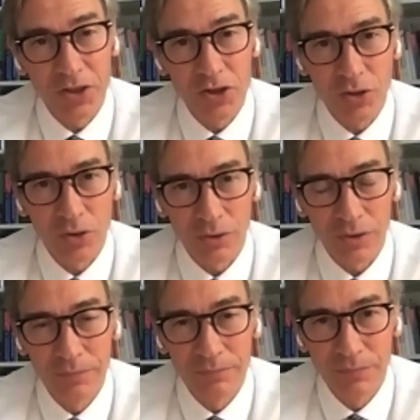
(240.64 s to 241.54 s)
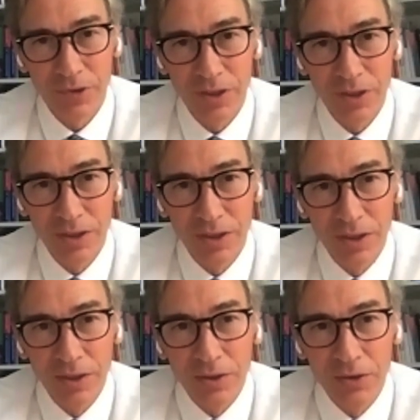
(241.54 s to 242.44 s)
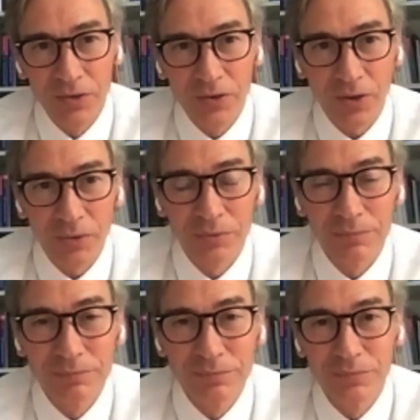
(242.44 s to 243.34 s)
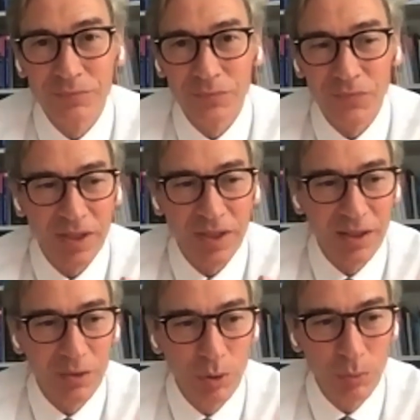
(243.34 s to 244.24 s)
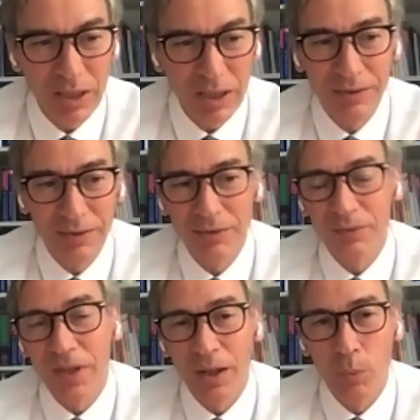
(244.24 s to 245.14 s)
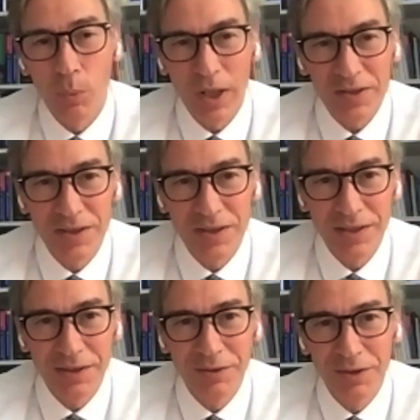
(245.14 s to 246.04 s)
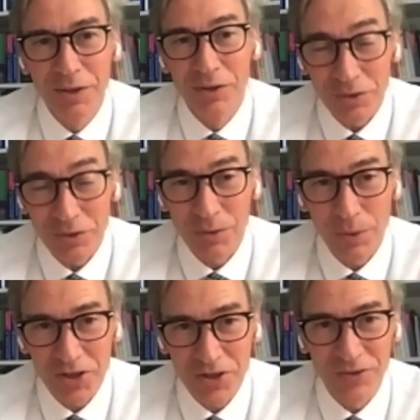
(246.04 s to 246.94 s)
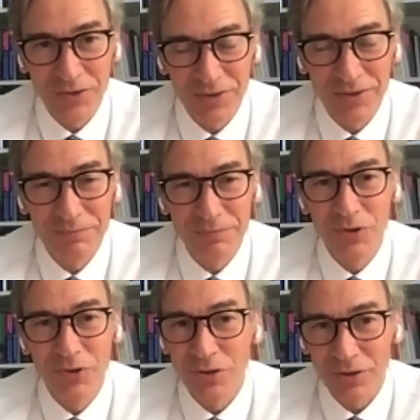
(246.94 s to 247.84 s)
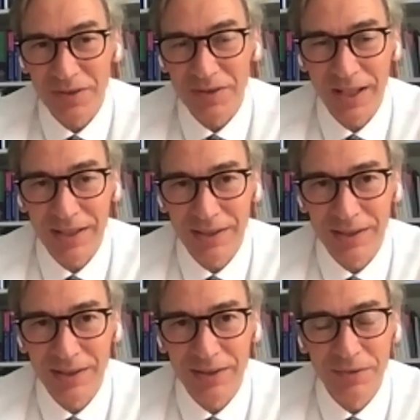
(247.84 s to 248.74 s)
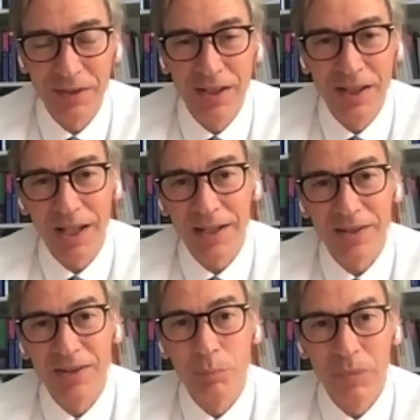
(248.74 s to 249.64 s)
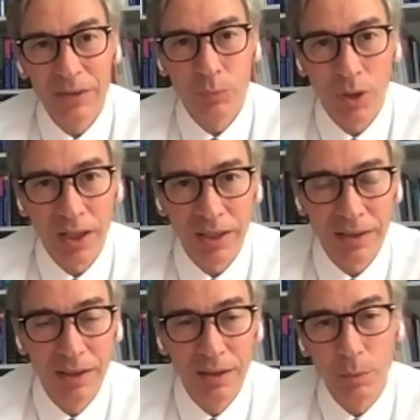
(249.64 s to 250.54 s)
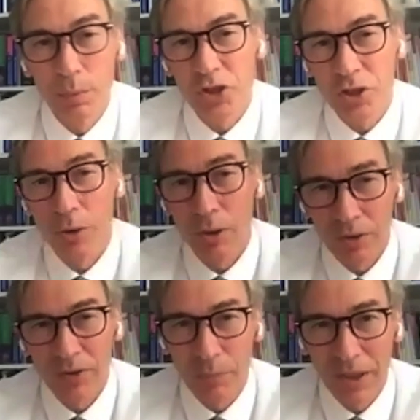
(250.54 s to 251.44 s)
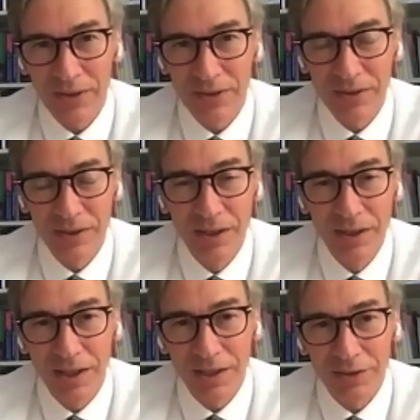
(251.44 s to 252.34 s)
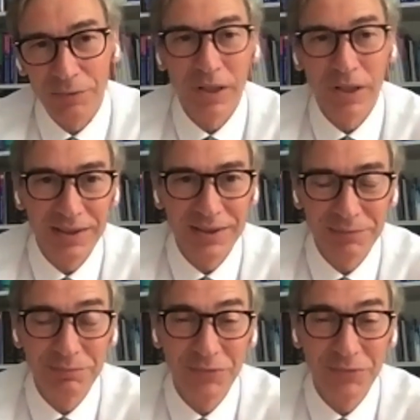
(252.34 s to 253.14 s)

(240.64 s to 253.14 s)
each talk. So we're really awaiting your questions, your attendance, and in the meanwhile, we wish you all the best and please